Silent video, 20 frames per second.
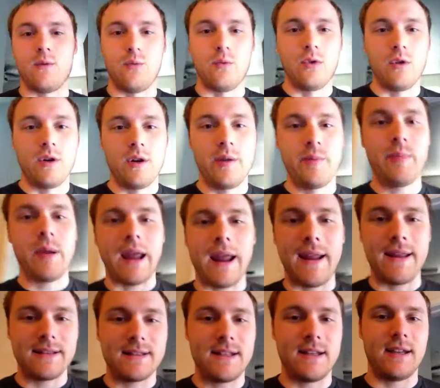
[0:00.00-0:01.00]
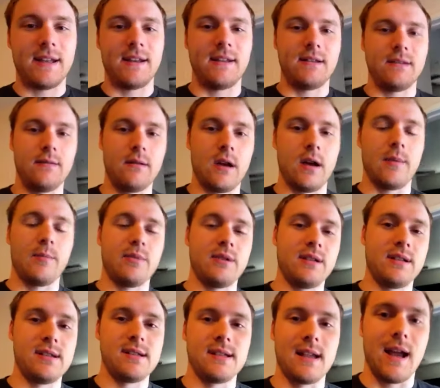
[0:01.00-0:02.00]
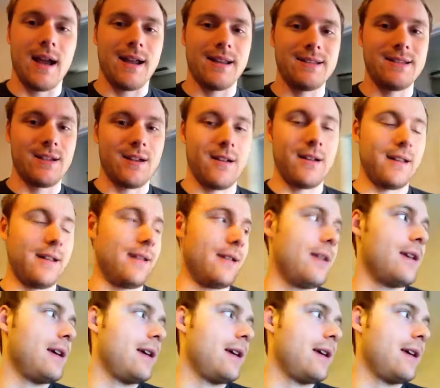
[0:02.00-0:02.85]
of wood, paint it, put designs on it.